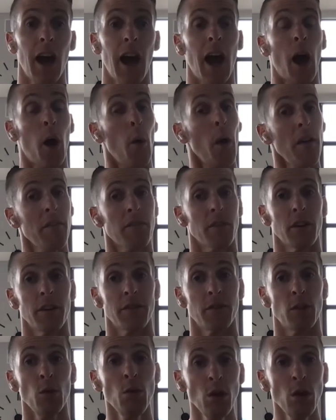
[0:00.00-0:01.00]
However, if
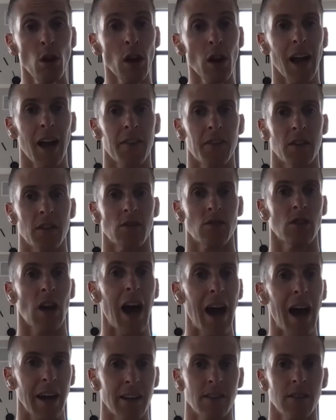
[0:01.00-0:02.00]
you look at the
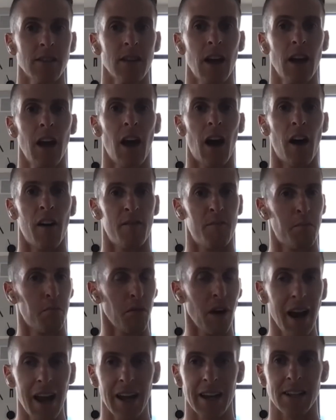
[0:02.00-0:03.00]
size of
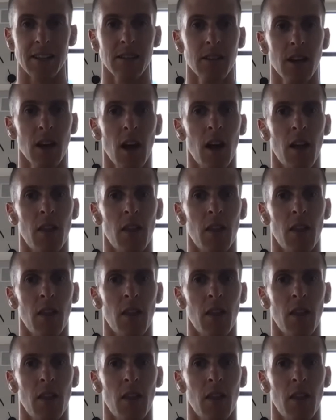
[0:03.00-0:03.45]
brands,